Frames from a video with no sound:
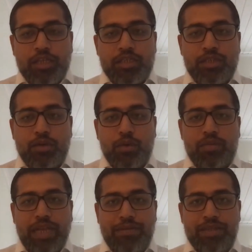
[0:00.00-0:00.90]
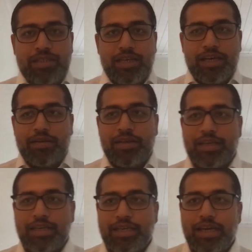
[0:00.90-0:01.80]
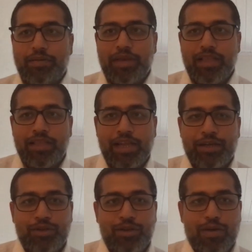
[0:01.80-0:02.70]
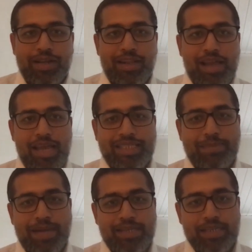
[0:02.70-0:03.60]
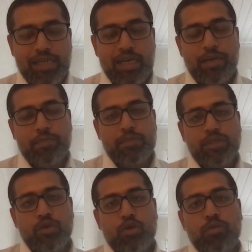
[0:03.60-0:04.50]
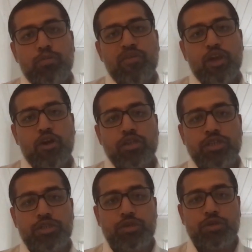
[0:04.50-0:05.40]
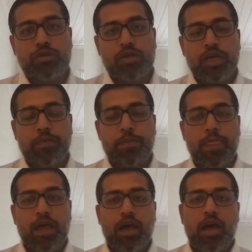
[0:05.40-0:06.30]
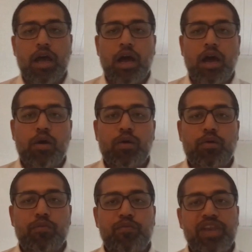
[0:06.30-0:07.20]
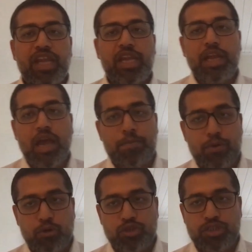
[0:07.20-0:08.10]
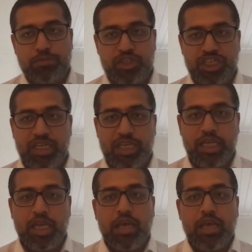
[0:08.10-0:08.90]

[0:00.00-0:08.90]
So that was, yeah, I think that took longer than I expected. So moving on to how we approach machine learning.